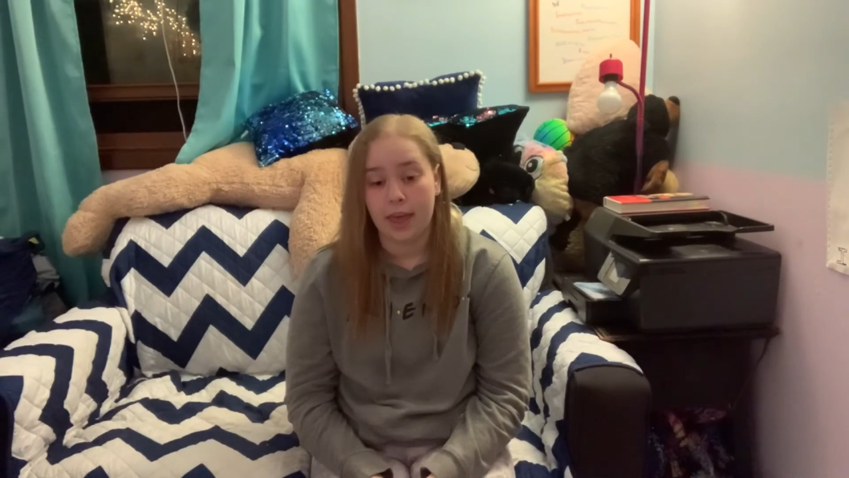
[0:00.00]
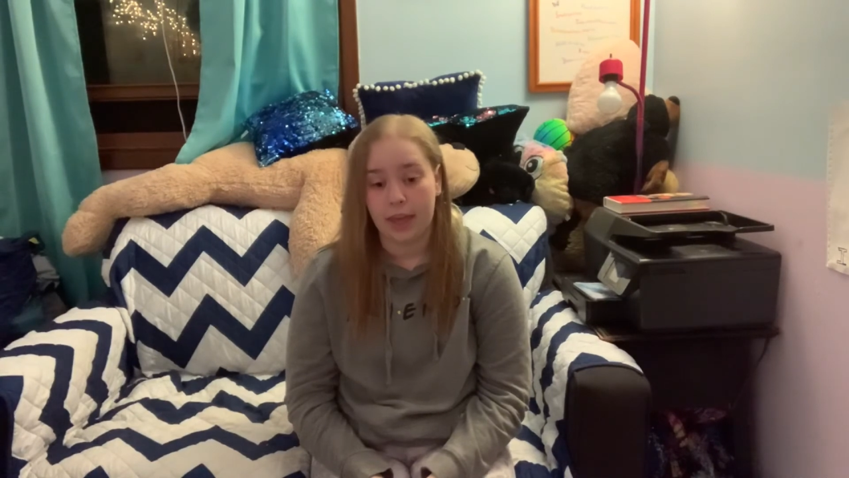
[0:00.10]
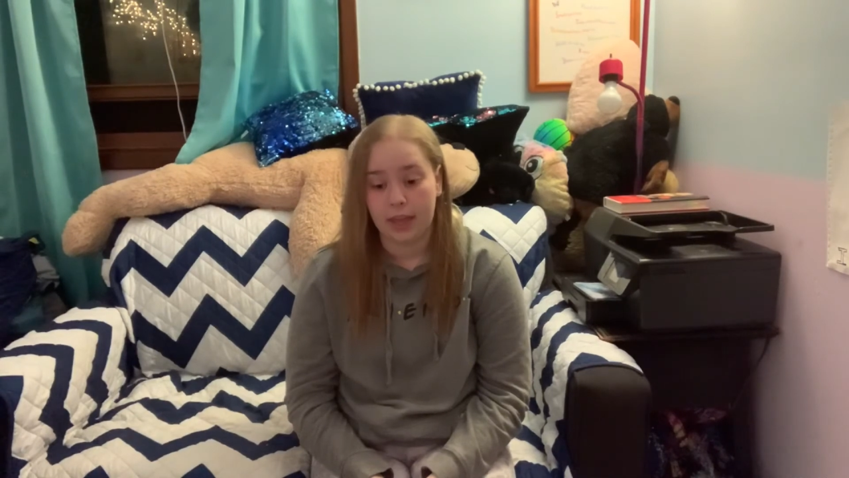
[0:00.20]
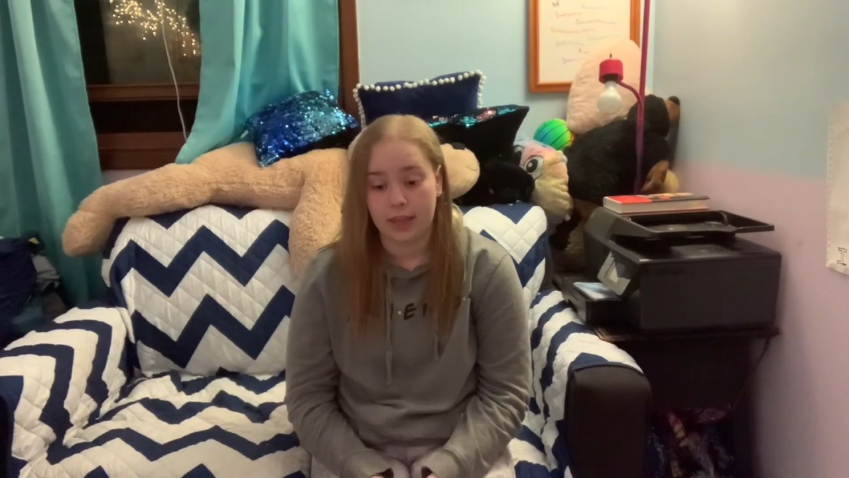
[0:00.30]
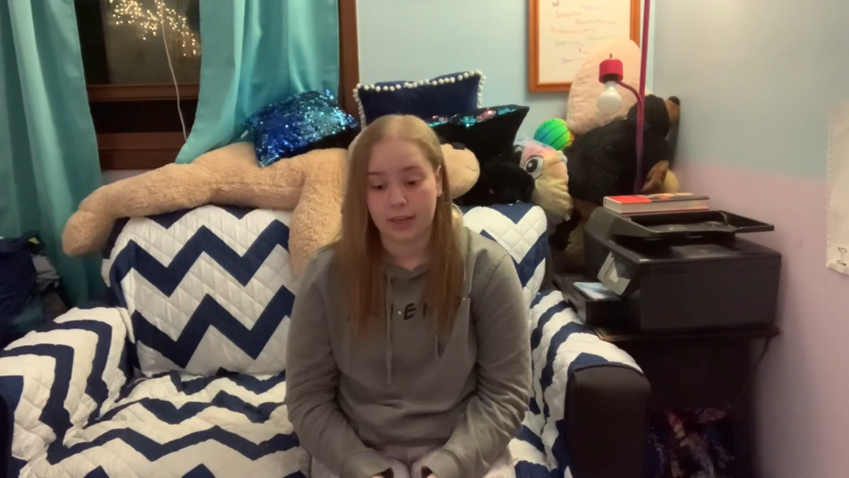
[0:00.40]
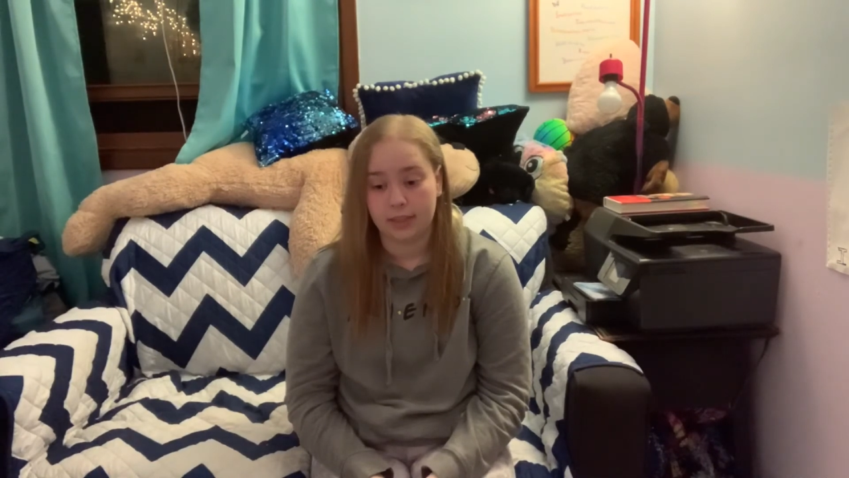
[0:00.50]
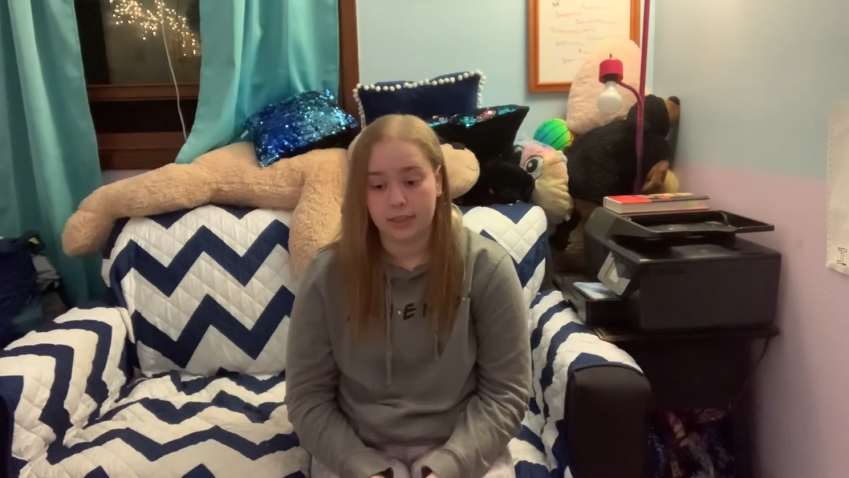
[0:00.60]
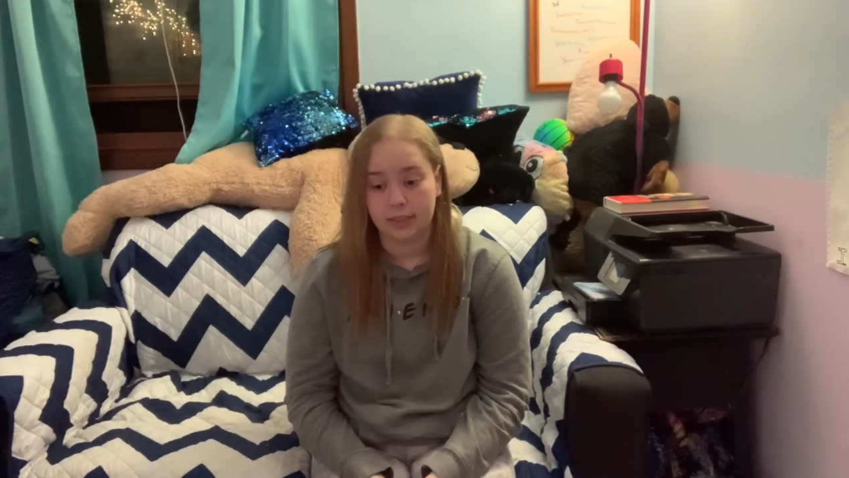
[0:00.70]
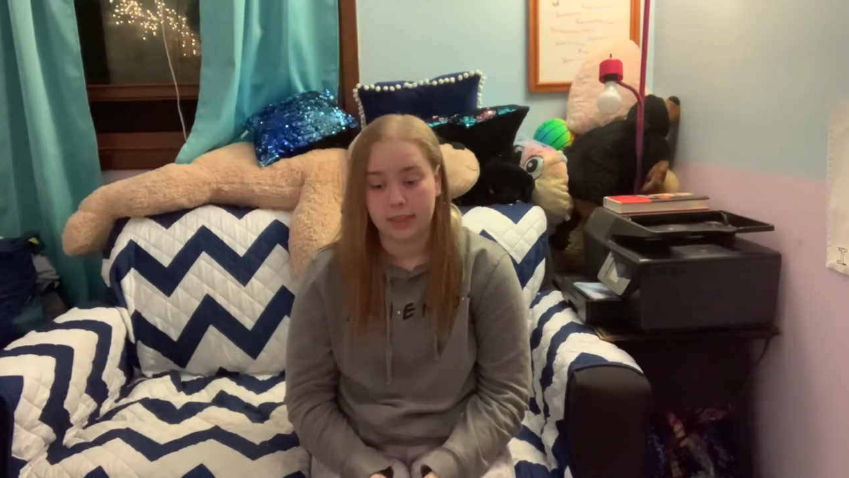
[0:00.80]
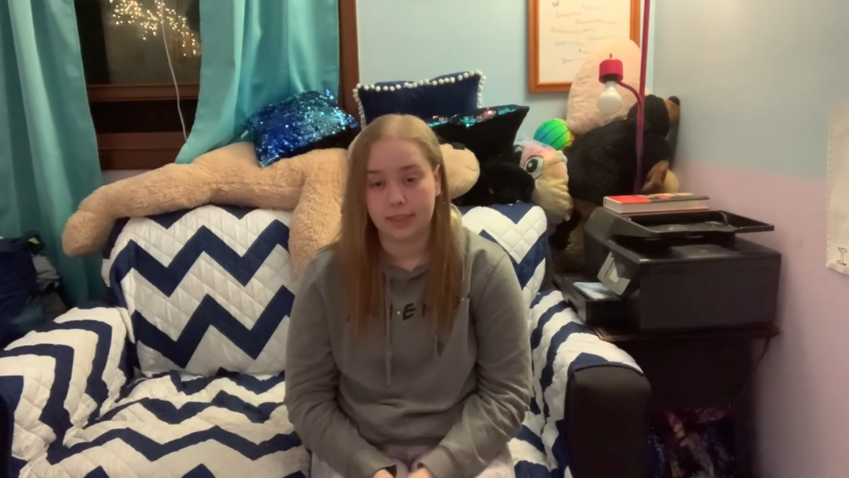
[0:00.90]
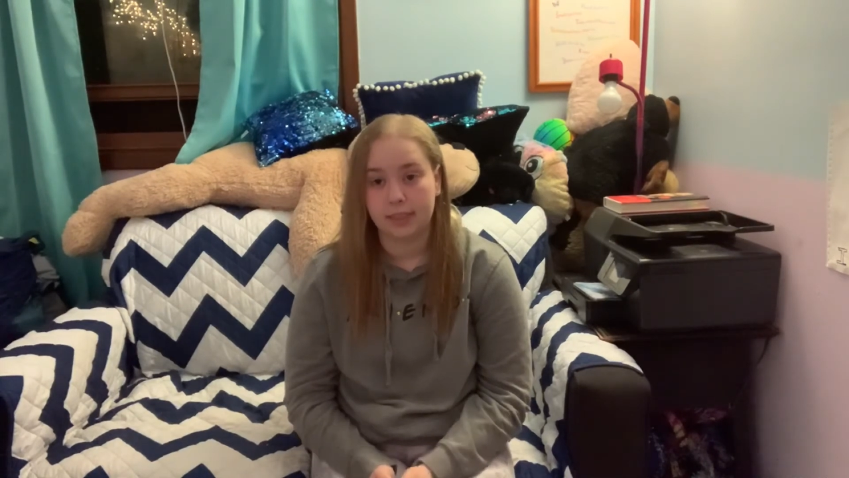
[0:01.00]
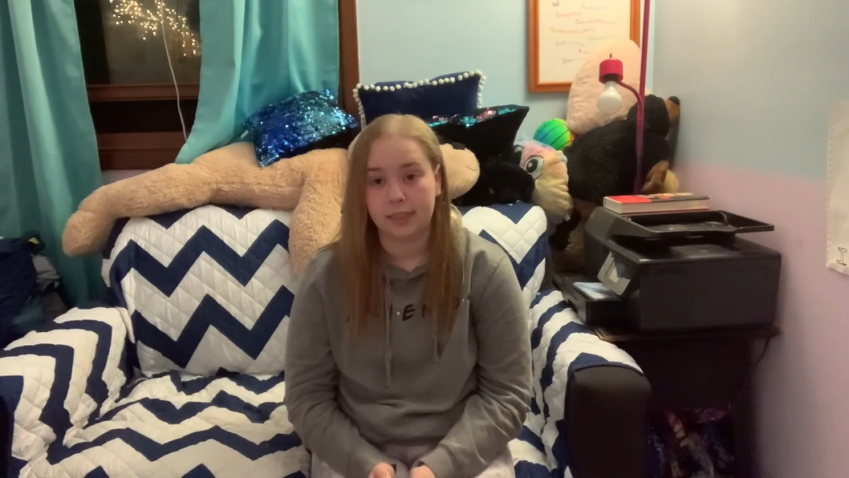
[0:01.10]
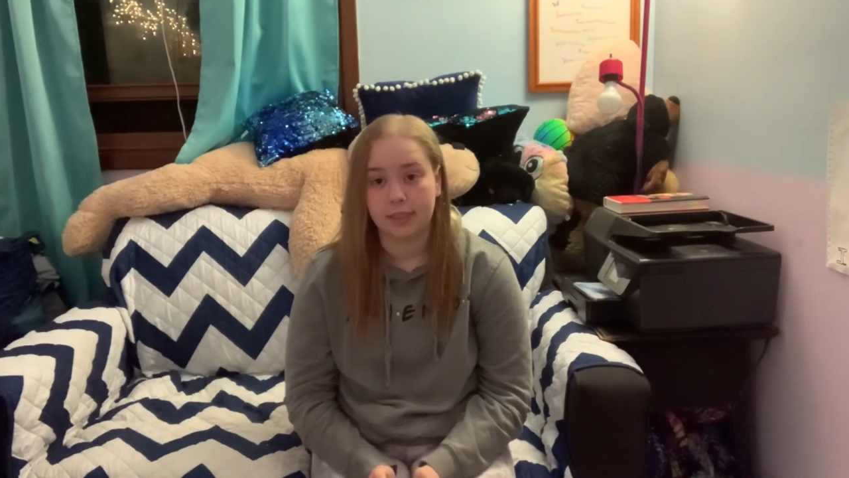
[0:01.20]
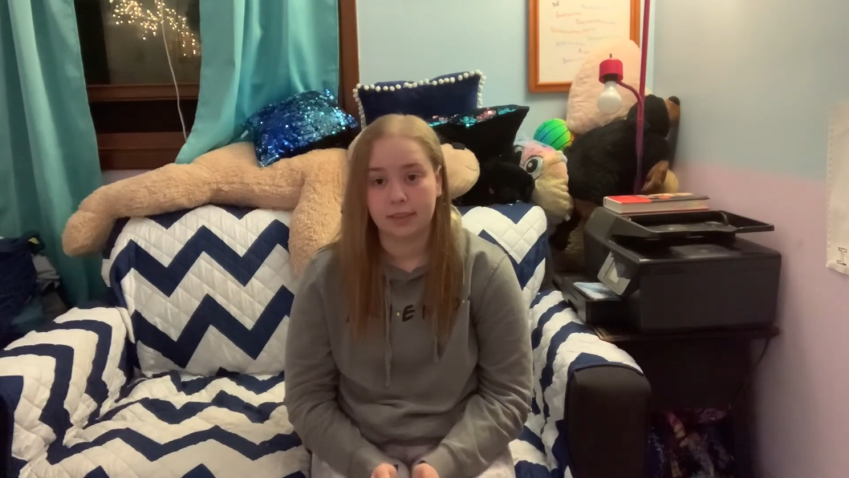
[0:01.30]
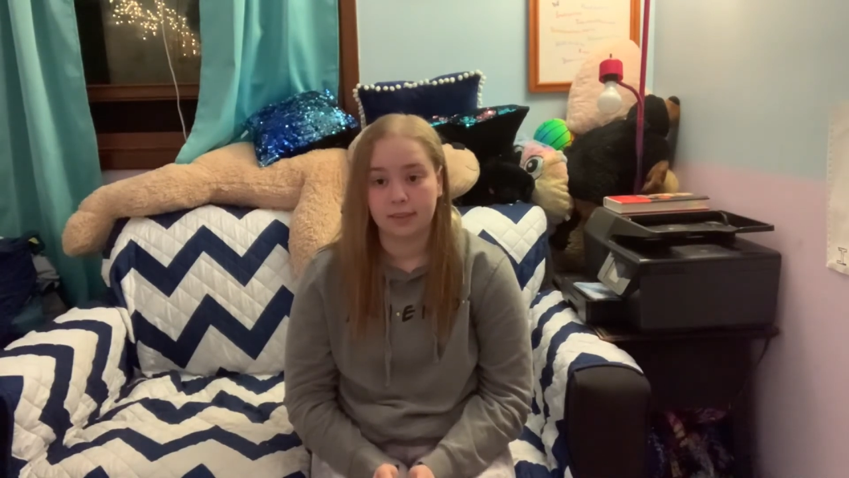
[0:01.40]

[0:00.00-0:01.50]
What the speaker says: and just